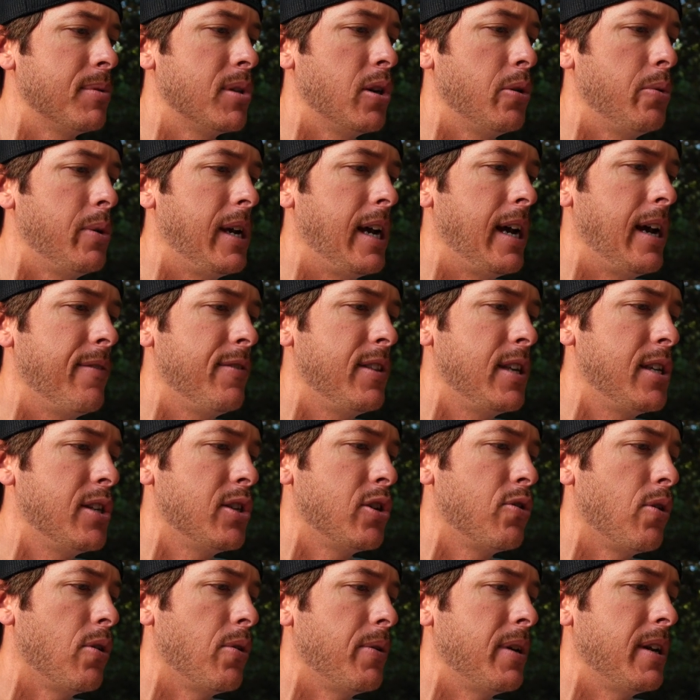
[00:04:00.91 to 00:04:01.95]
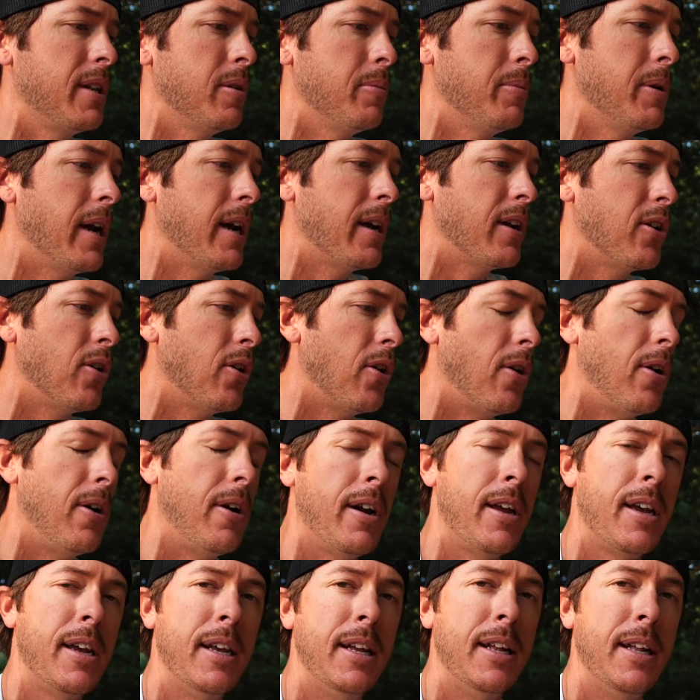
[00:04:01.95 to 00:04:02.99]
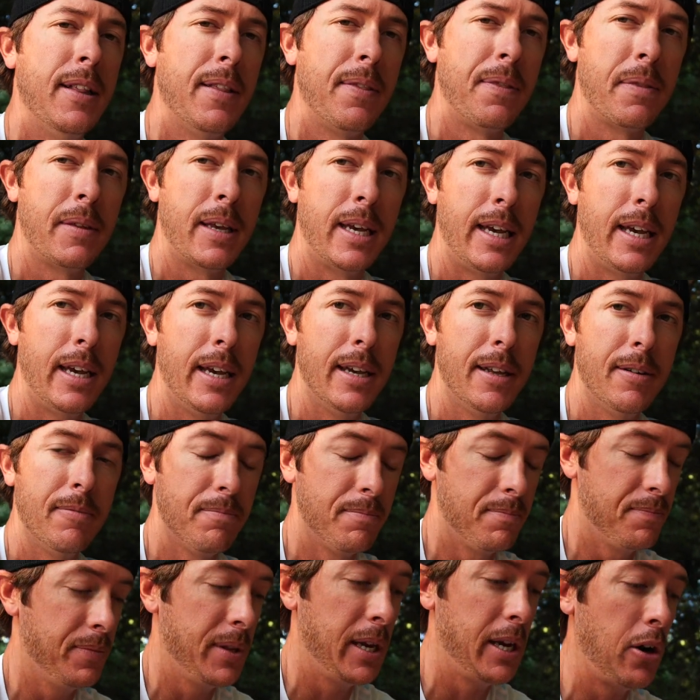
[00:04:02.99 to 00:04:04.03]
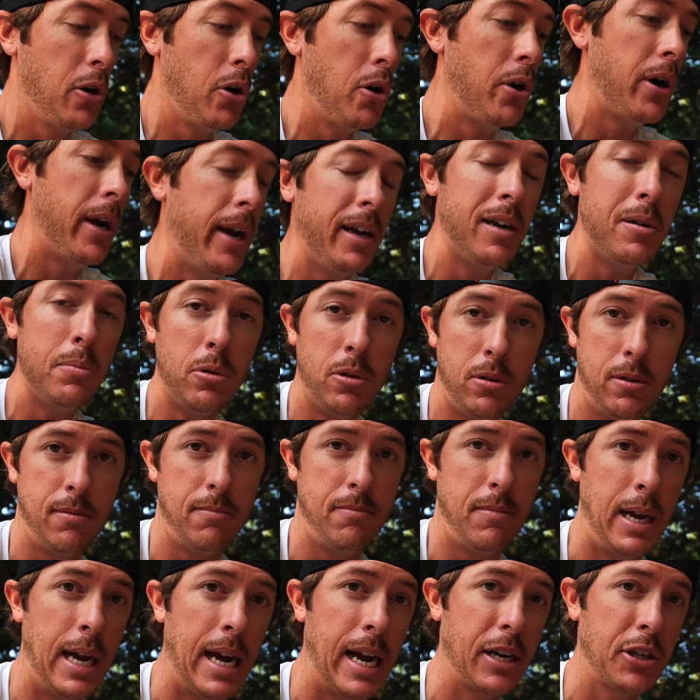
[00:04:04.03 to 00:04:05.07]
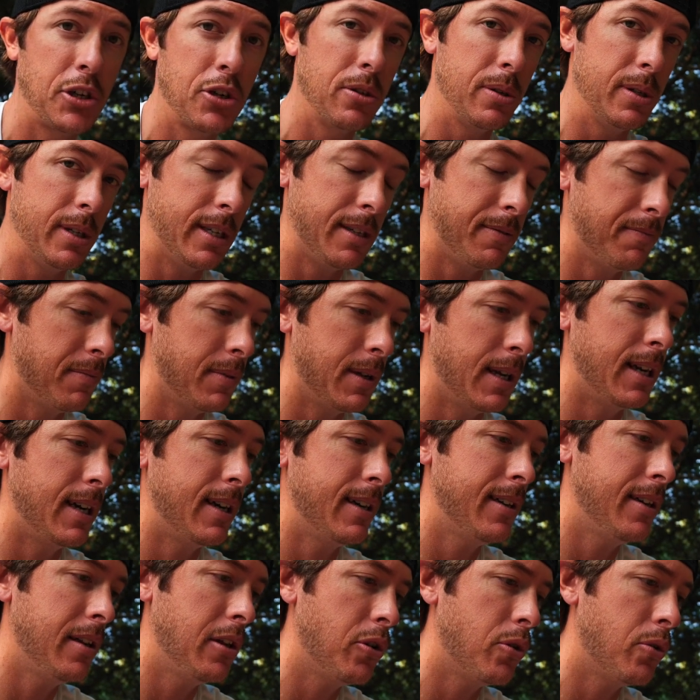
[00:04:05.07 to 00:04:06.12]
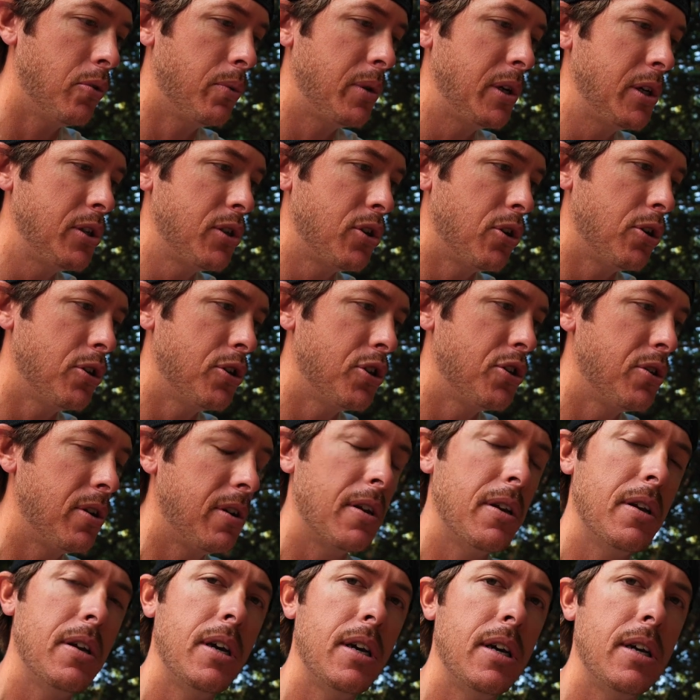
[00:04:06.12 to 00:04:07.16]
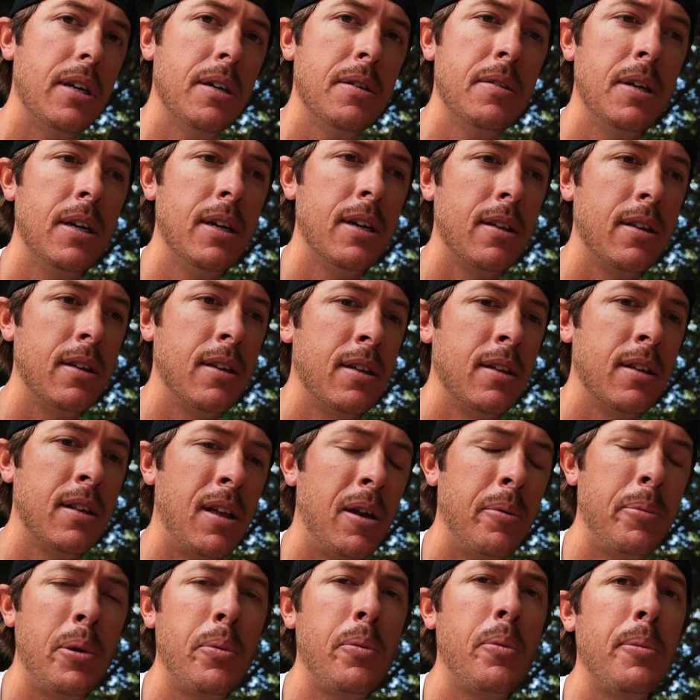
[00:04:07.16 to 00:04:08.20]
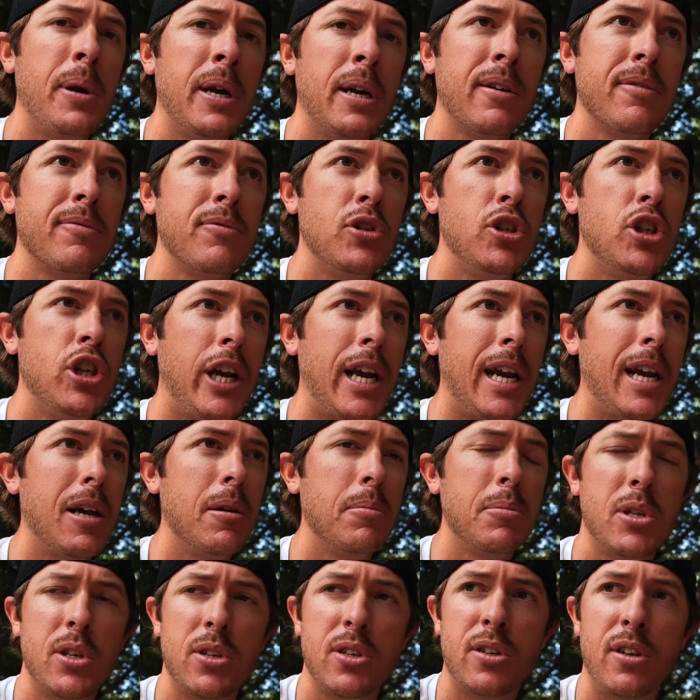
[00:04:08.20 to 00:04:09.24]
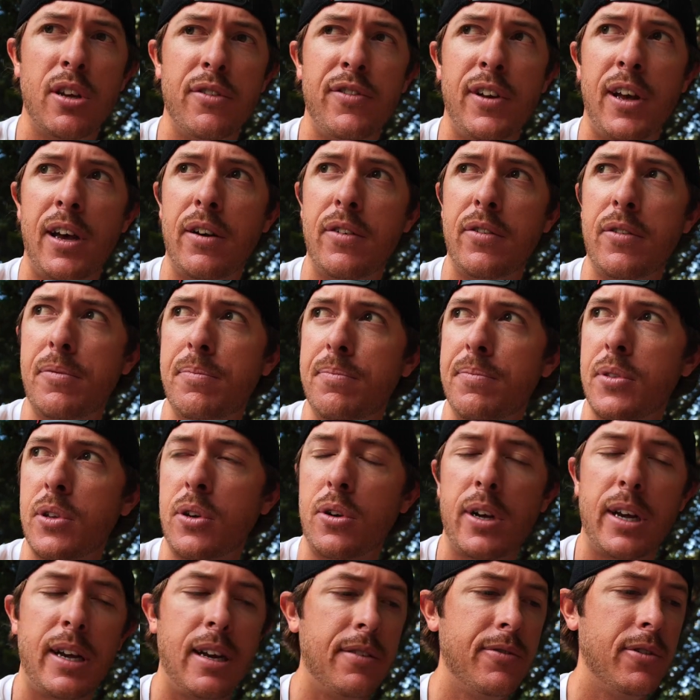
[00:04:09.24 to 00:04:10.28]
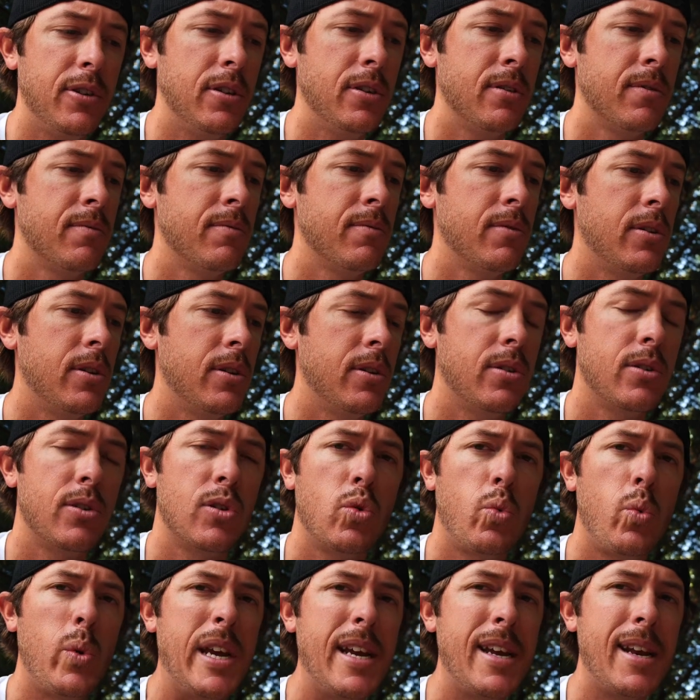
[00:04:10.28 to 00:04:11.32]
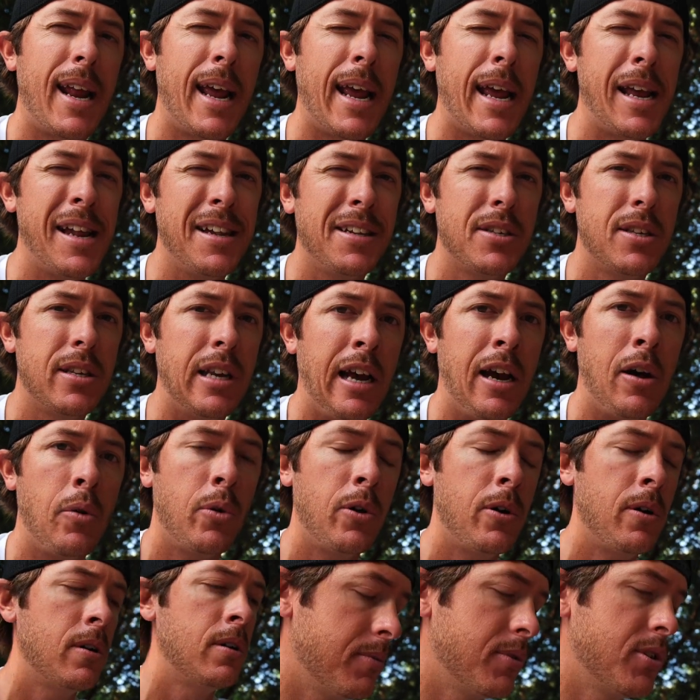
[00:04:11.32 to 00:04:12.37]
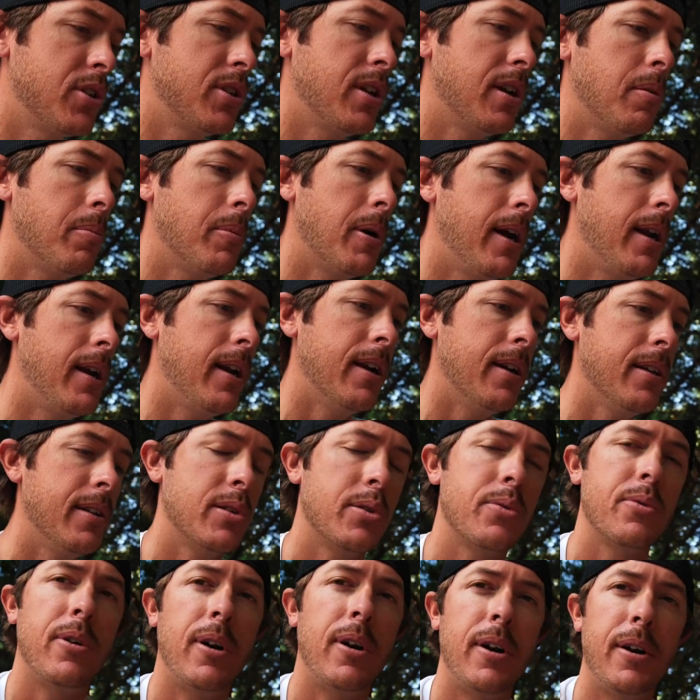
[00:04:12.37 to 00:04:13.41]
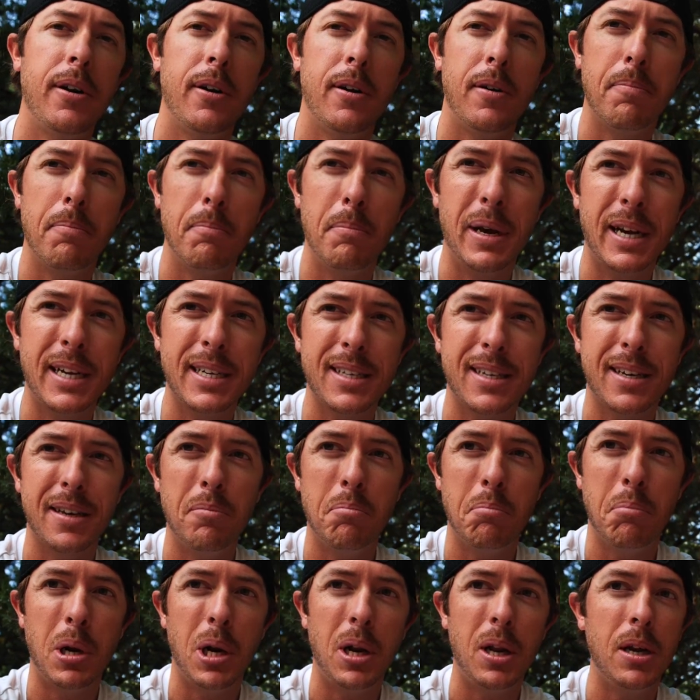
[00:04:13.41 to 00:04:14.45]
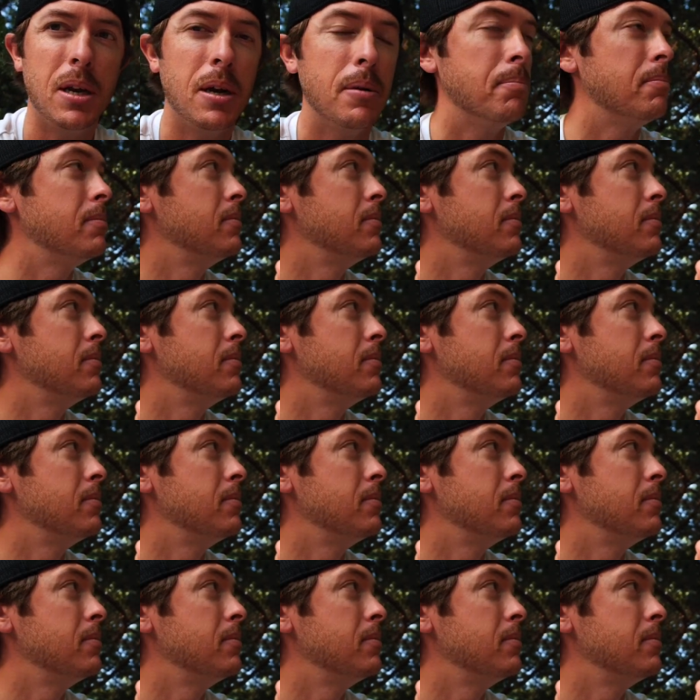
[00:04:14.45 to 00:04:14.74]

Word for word: So we have these grown in the backyard and they are edible actually and I did a little research you can uh, a lot of people make jams and stuff out of them they're kind of a, a sweet and sour just take a bite out of this one right here Mexican plum